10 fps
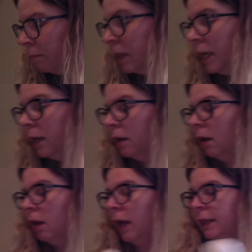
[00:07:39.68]

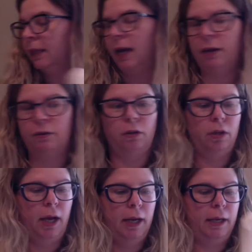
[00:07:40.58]
Medial and lateral
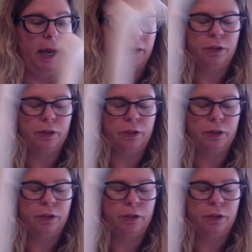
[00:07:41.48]
condyles.